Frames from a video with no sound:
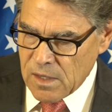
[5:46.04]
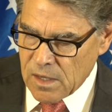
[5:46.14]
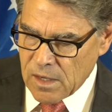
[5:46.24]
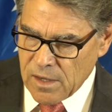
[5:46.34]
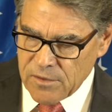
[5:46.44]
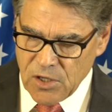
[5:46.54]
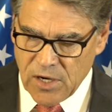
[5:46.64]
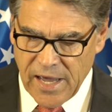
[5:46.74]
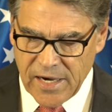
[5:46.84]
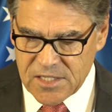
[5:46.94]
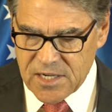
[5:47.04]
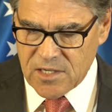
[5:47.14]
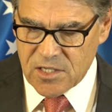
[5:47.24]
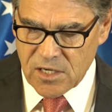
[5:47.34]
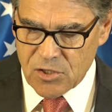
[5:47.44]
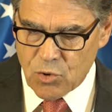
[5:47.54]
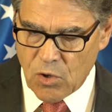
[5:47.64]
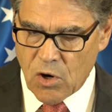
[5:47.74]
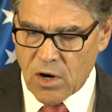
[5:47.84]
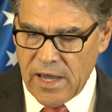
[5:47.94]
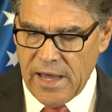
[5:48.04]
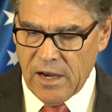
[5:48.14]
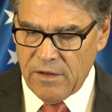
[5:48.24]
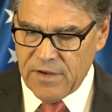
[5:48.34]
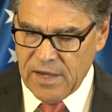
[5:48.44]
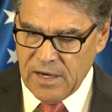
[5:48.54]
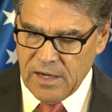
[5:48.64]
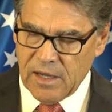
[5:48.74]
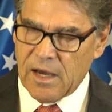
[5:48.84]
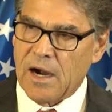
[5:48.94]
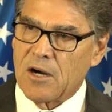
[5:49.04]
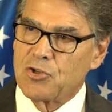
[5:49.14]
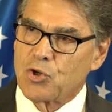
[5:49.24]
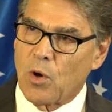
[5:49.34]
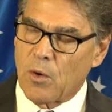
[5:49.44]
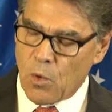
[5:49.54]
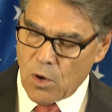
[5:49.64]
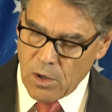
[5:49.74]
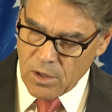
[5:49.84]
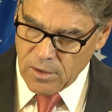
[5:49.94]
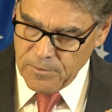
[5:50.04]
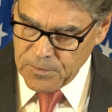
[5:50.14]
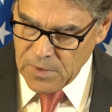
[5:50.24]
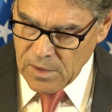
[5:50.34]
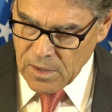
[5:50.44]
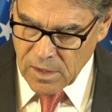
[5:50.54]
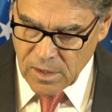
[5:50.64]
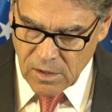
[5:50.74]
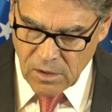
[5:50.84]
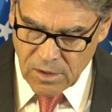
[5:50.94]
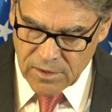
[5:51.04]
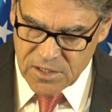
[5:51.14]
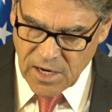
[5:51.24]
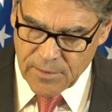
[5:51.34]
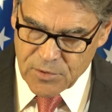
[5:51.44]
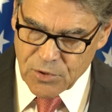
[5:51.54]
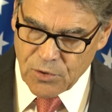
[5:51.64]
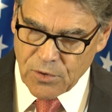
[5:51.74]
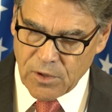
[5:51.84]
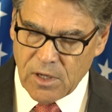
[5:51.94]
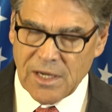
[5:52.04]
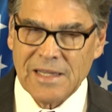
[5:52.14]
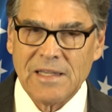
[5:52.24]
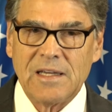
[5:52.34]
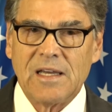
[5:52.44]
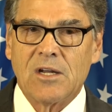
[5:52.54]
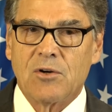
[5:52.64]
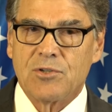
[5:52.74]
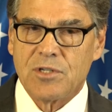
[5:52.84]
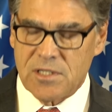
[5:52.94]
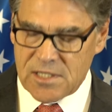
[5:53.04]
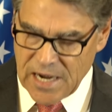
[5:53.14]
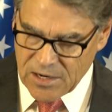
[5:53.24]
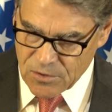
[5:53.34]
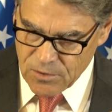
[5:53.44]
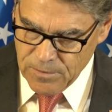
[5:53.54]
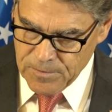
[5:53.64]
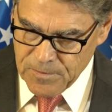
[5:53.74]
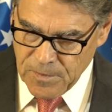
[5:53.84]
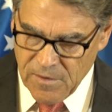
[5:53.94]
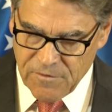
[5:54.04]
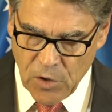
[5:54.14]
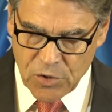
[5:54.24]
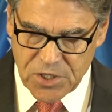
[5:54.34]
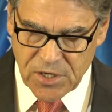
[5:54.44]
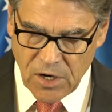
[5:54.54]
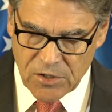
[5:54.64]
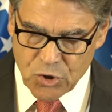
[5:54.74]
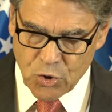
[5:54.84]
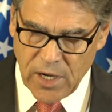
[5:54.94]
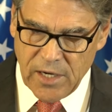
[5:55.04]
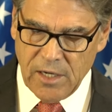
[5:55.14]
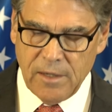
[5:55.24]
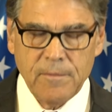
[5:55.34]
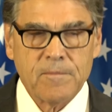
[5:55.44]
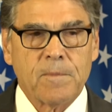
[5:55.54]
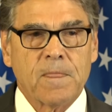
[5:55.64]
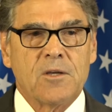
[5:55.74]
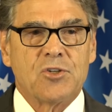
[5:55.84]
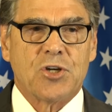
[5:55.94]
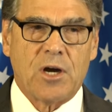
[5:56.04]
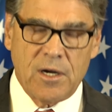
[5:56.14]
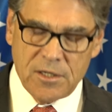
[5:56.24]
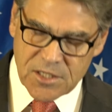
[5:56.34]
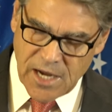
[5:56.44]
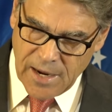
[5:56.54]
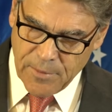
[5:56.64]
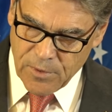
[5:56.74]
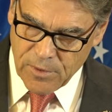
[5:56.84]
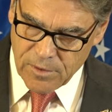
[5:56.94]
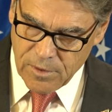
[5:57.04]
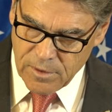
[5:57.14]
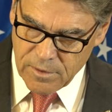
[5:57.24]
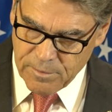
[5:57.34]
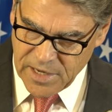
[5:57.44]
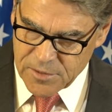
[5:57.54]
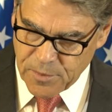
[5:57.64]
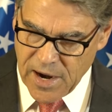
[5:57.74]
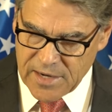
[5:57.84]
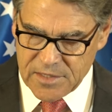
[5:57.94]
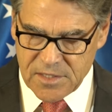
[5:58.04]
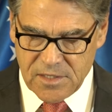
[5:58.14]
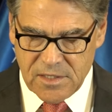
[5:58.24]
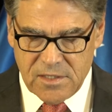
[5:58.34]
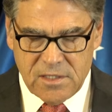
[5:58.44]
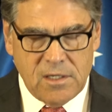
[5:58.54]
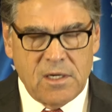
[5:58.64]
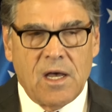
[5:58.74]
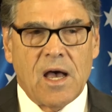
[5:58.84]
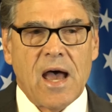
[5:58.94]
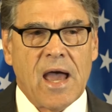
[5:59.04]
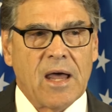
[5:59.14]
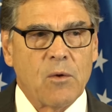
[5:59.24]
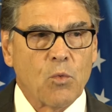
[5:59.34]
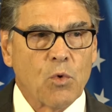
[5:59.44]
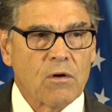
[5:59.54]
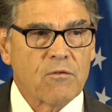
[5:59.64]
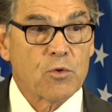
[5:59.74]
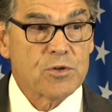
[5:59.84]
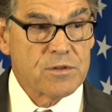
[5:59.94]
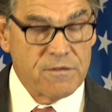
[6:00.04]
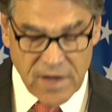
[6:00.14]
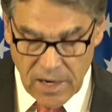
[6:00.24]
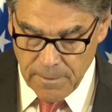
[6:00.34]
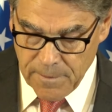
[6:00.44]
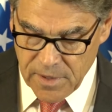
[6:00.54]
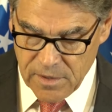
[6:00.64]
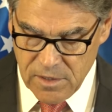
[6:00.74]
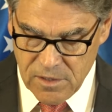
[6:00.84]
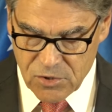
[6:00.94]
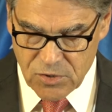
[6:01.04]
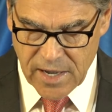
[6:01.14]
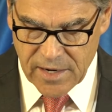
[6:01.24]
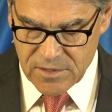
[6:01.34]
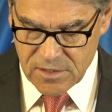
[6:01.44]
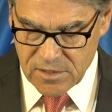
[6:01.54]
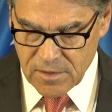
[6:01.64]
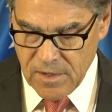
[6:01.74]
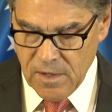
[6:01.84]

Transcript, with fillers: Uh, the United States and Israel are elevating our joint work uh, on cybersecurity in the energy sector, focusing on training, sharing cyber best practices, and workforce development strategies.